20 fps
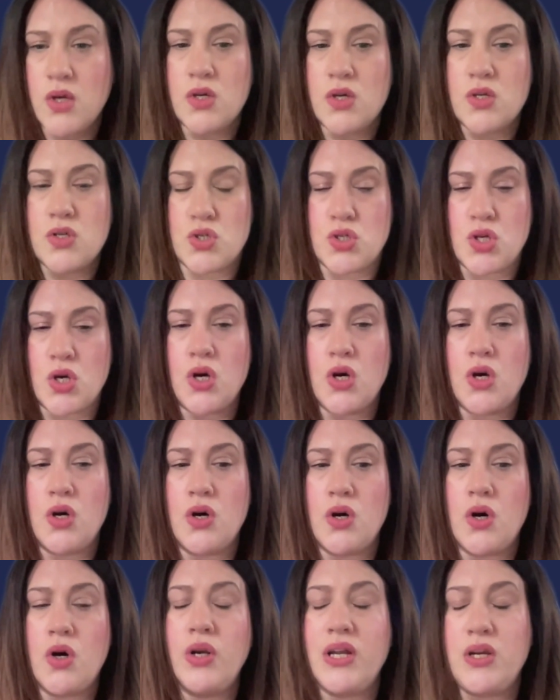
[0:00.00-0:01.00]
so
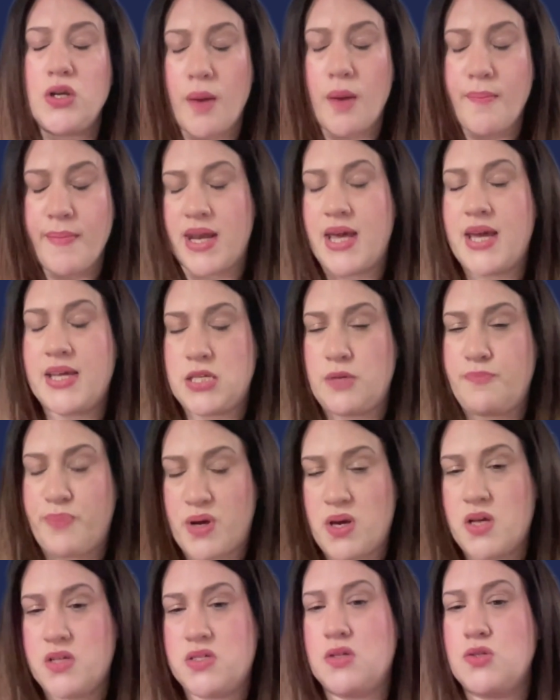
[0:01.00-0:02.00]
only nominated
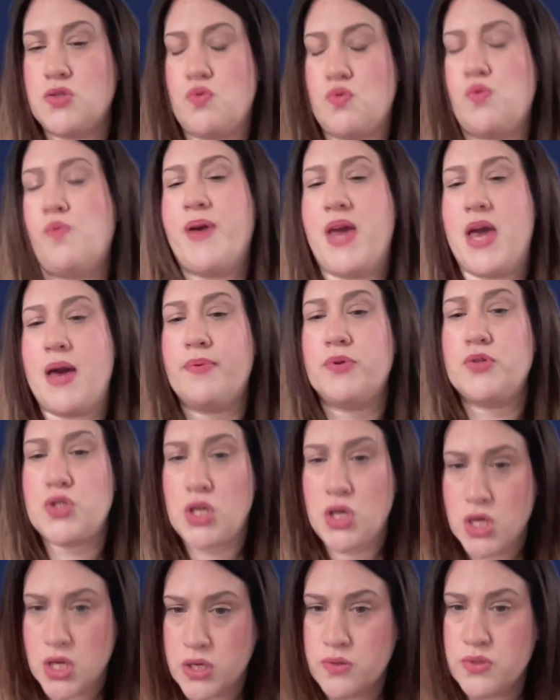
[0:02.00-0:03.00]
persons will be able to
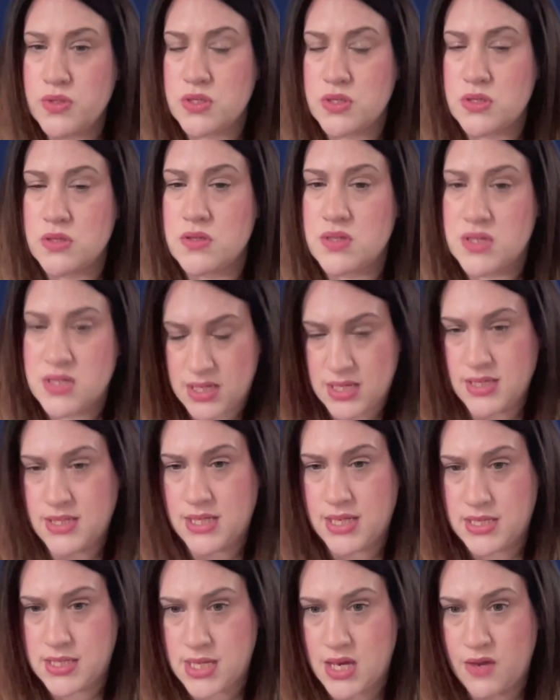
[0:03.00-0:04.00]
use
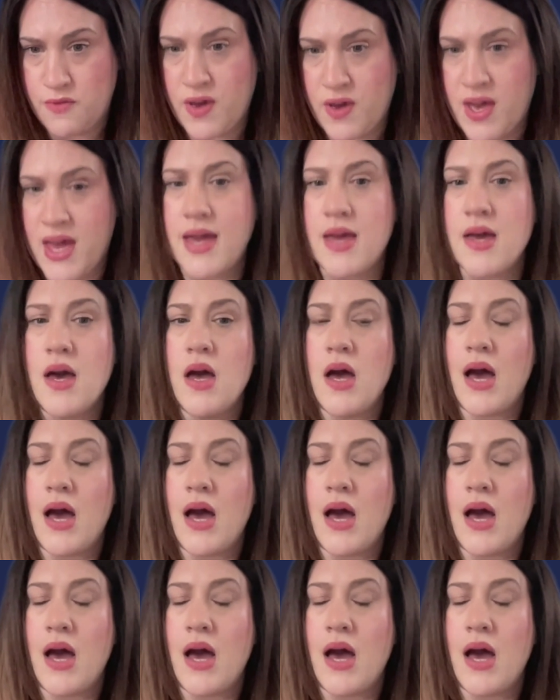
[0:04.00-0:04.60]
CCTV